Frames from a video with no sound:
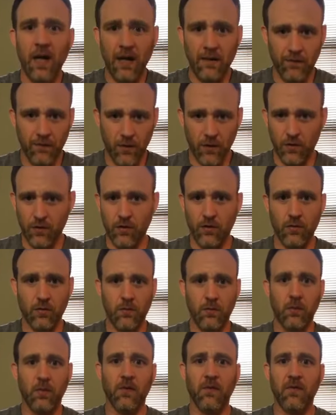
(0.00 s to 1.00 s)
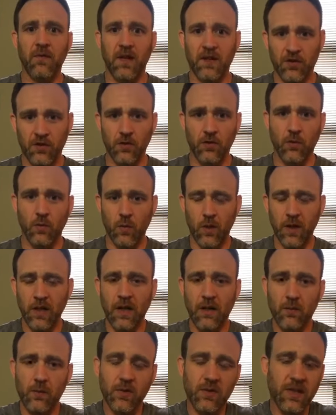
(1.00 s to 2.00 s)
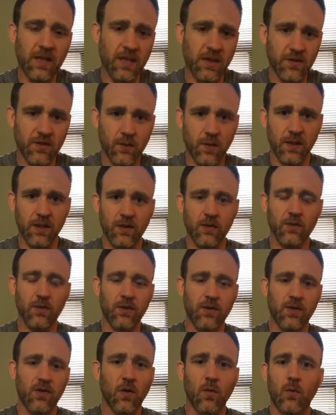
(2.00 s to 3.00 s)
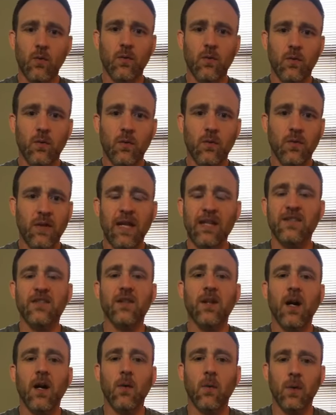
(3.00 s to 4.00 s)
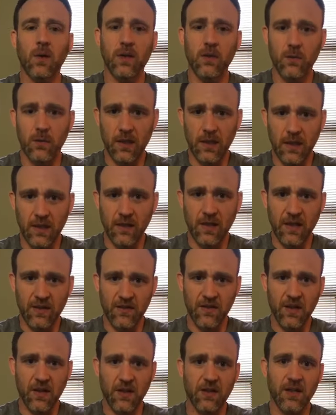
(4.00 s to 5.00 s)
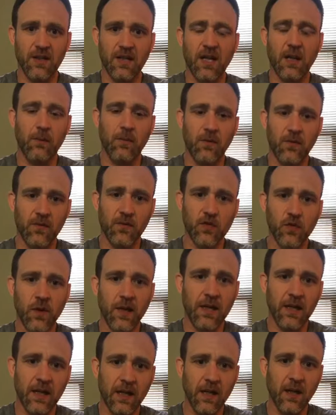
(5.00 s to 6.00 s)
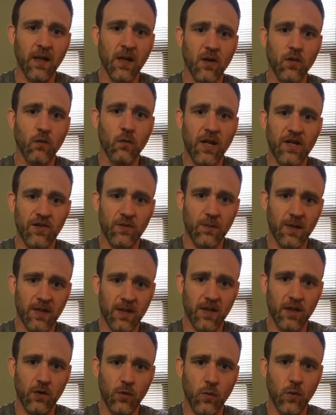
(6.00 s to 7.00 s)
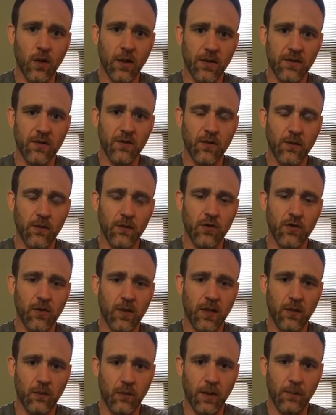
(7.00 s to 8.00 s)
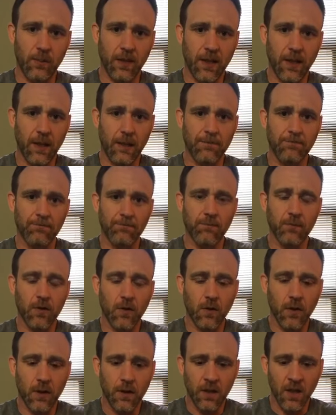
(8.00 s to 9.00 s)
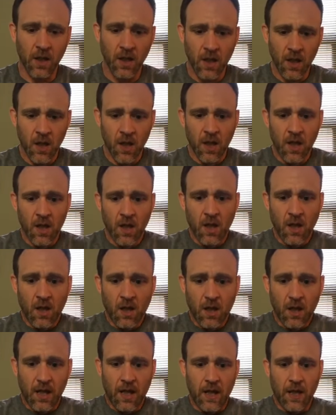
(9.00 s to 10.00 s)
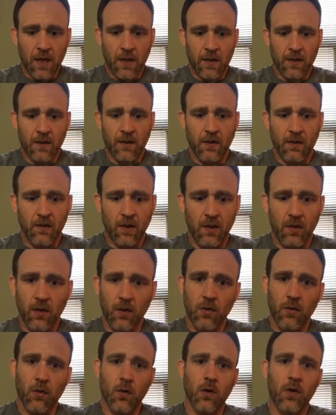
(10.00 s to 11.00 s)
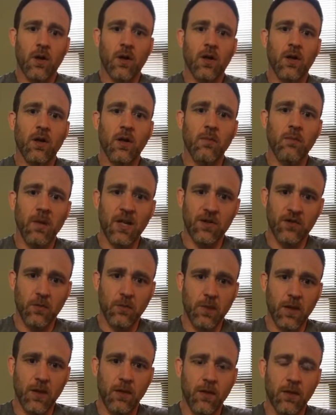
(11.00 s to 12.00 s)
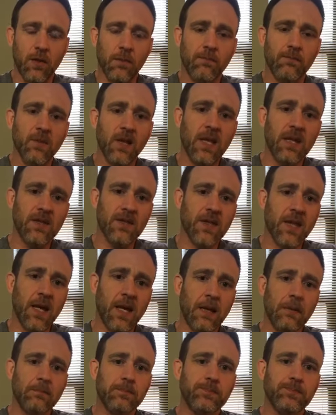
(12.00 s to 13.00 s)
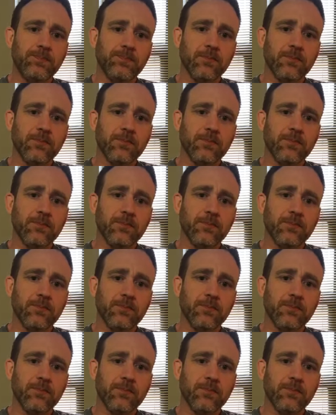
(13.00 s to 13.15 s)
high volume professional workout routines, right? That's not what you need. That's not the type of training regimen that you want to try and replicate, all right? And then the third major myth is that